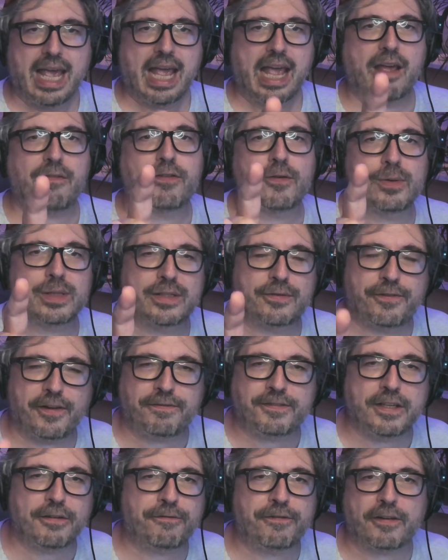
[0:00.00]
if it was
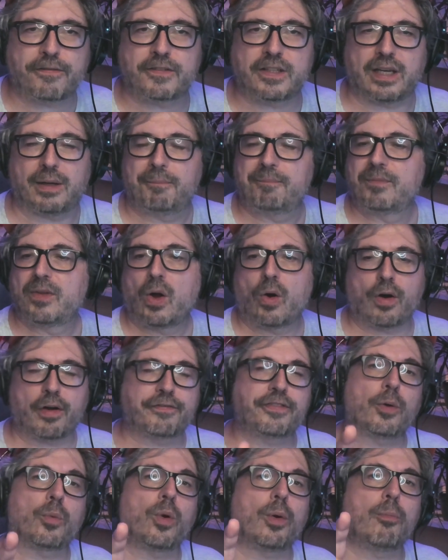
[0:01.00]
50-50, or if
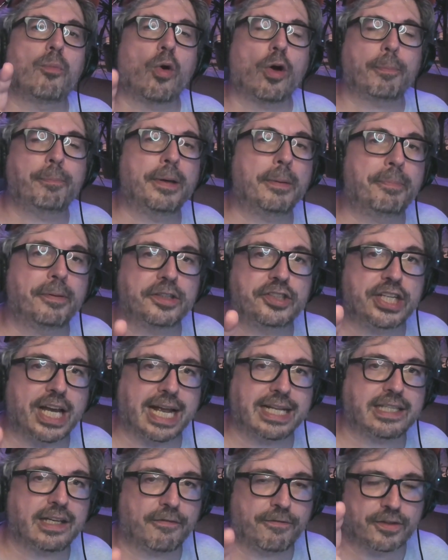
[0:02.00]
there were more people
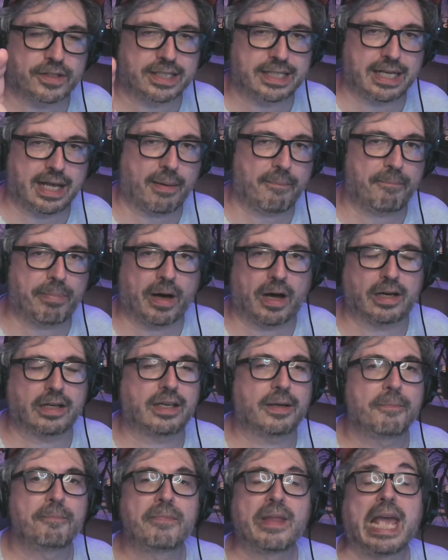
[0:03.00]
chanting for CM Punk,
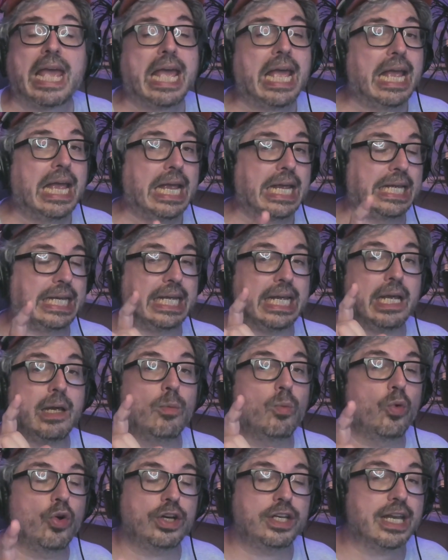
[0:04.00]

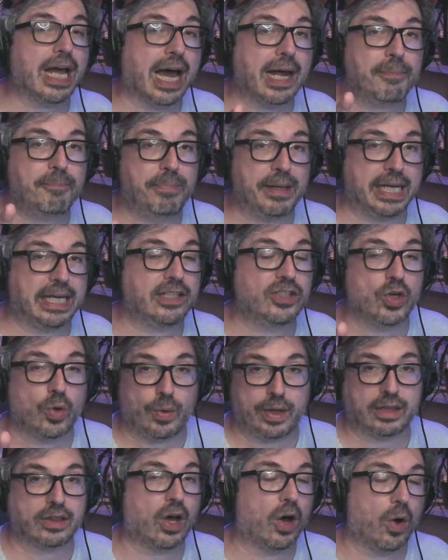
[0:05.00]
he would not be
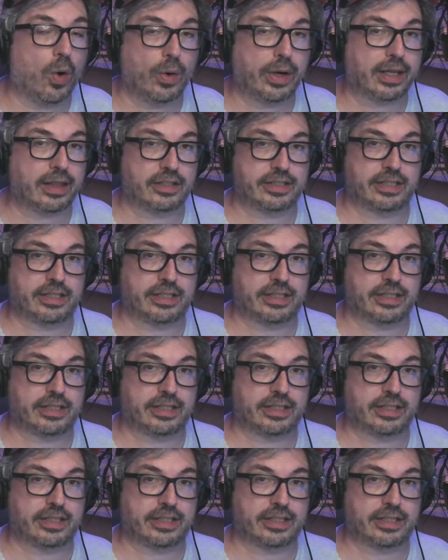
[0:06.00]
doing the Hogan